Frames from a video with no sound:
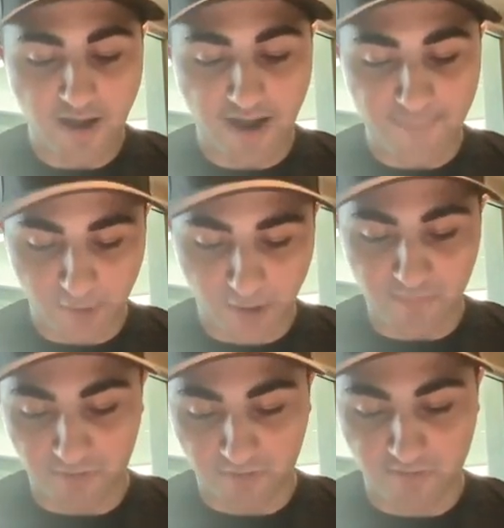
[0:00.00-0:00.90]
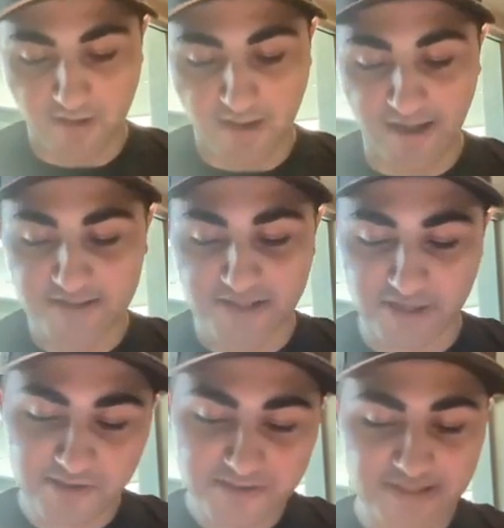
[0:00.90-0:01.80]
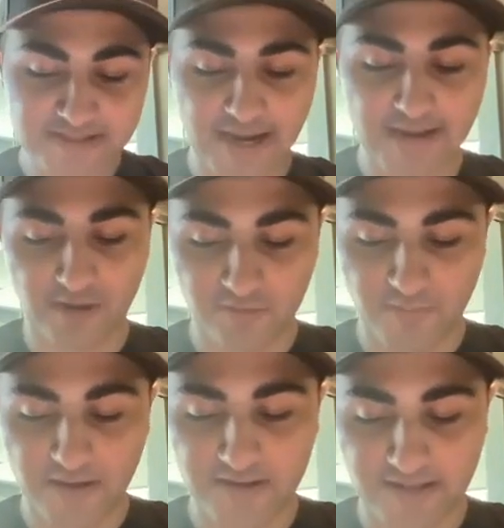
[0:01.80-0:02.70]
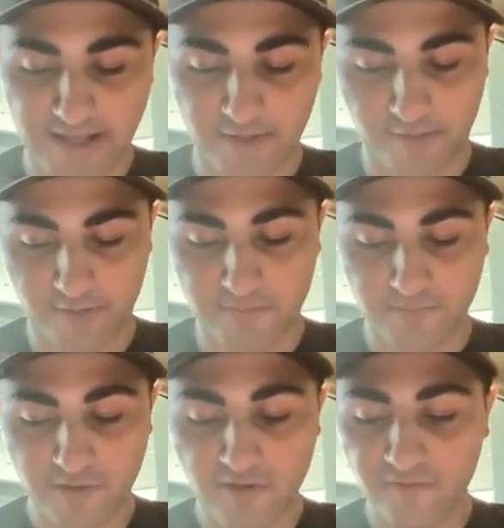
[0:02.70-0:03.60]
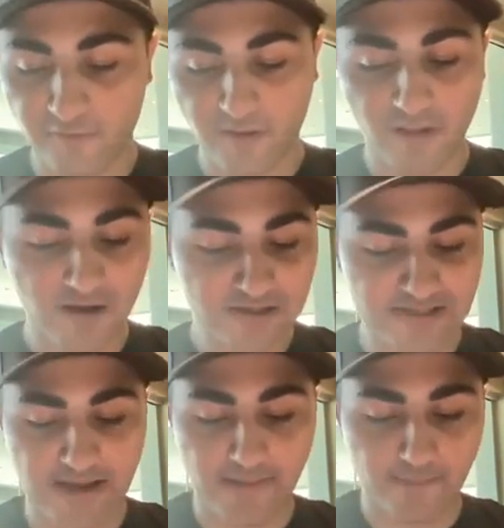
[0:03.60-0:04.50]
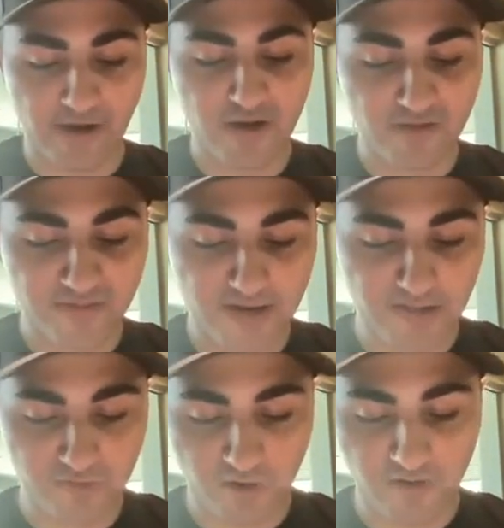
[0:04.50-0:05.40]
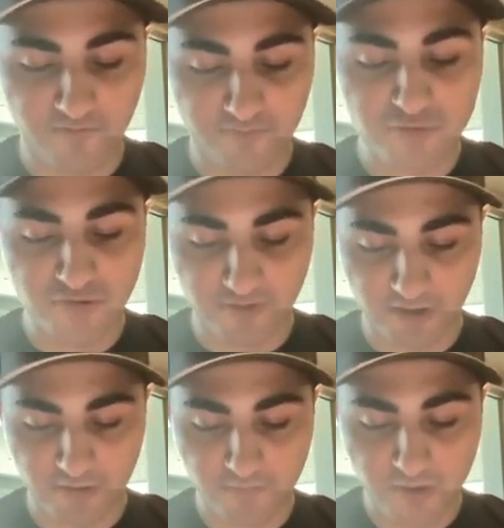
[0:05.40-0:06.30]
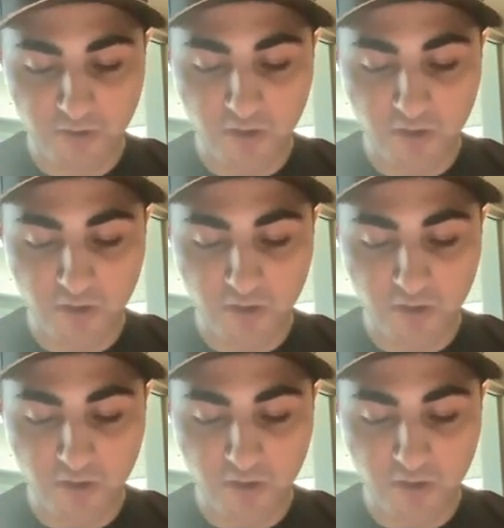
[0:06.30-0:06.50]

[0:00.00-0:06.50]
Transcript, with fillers: I promise, I cherish the time I spent in Calgary. For a long time, Meredith and I saw our future there.